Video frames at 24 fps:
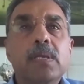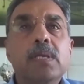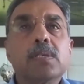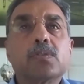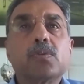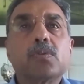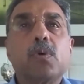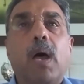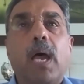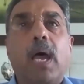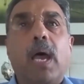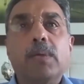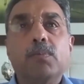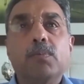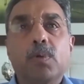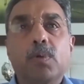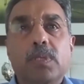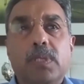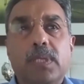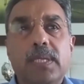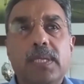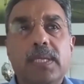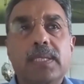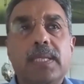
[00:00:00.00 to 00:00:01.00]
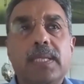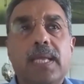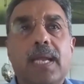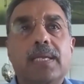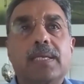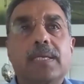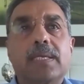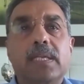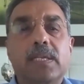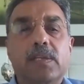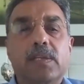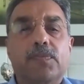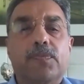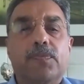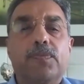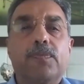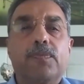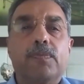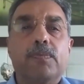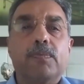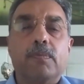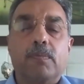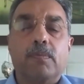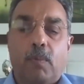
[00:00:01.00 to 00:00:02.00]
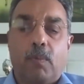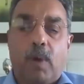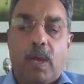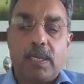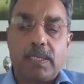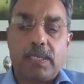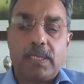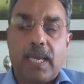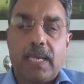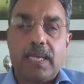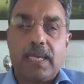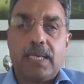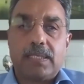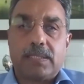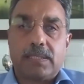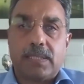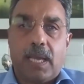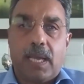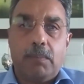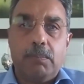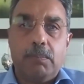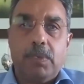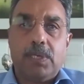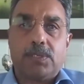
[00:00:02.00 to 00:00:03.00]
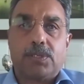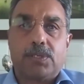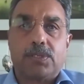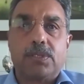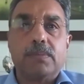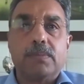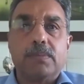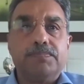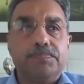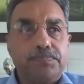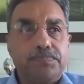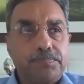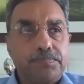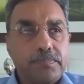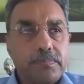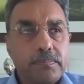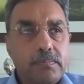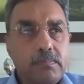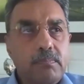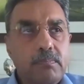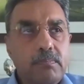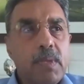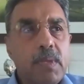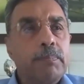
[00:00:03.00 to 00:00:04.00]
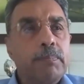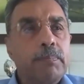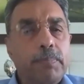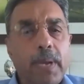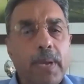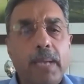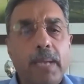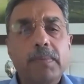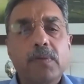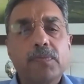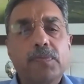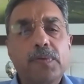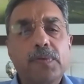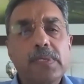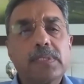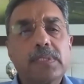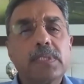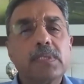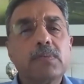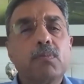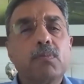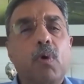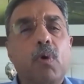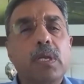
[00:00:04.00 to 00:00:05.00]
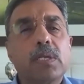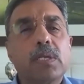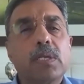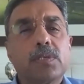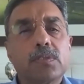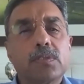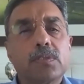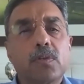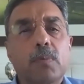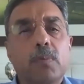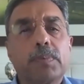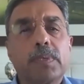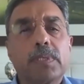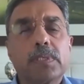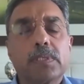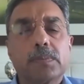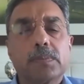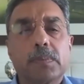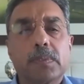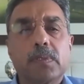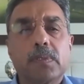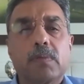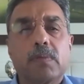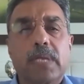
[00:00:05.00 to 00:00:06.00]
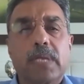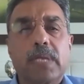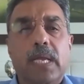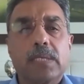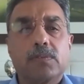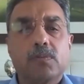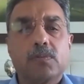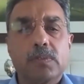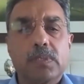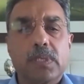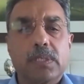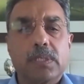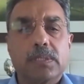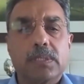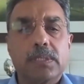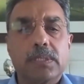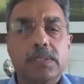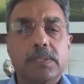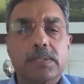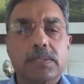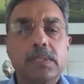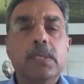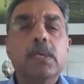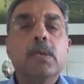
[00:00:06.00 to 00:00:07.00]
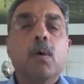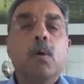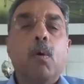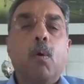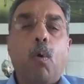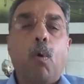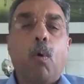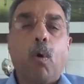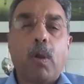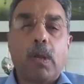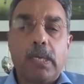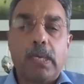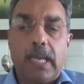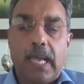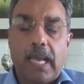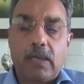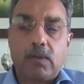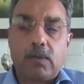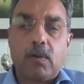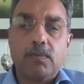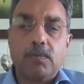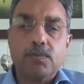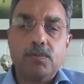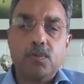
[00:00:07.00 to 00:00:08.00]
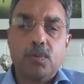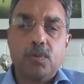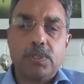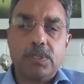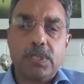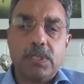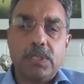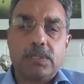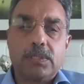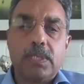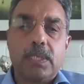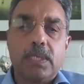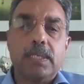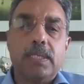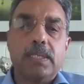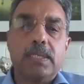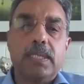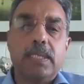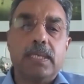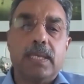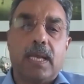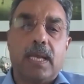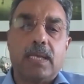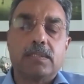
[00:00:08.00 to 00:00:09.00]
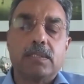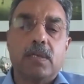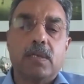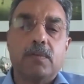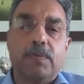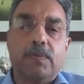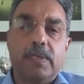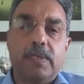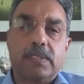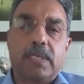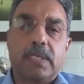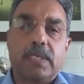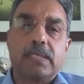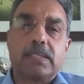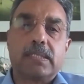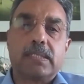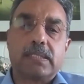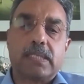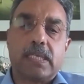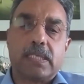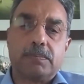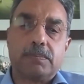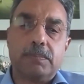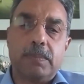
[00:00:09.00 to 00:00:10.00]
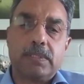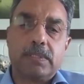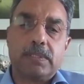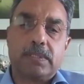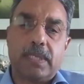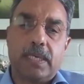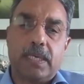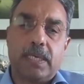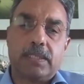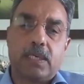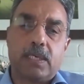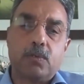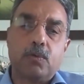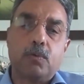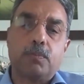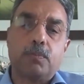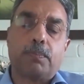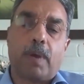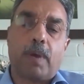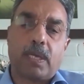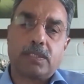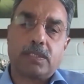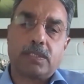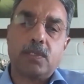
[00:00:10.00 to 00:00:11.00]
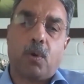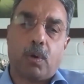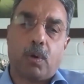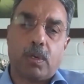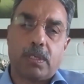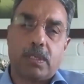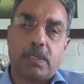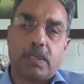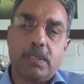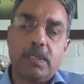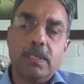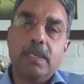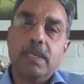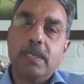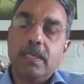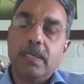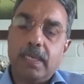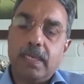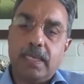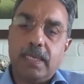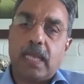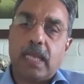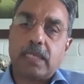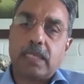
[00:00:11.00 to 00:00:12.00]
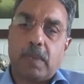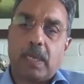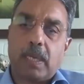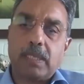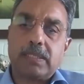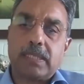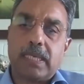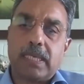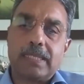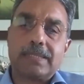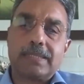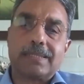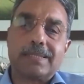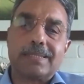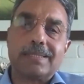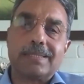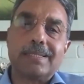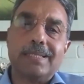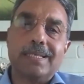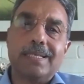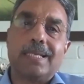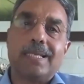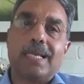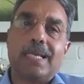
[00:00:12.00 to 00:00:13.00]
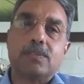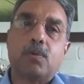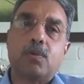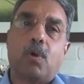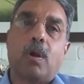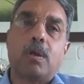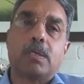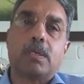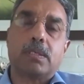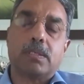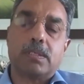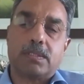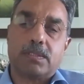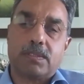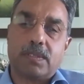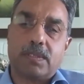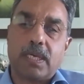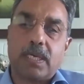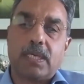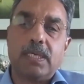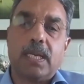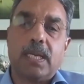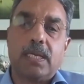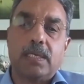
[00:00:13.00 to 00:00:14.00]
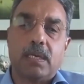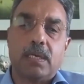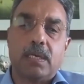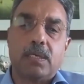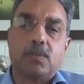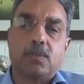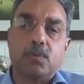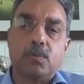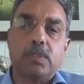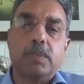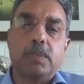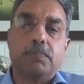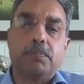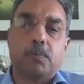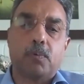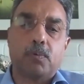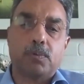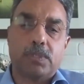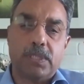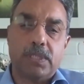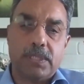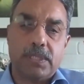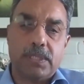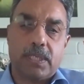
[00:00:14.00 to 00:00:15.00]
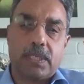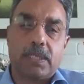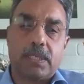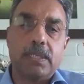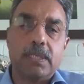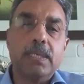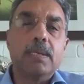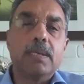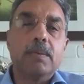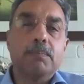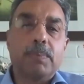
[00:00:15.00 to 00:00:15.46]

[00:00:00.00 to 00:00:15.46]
So I would think that if one can establish prima facie violation of principles of natural justice or lack of jurisdiction in the National Faceless Assessment Center to pass the order, in as much as it has not strictly adhered to the procedure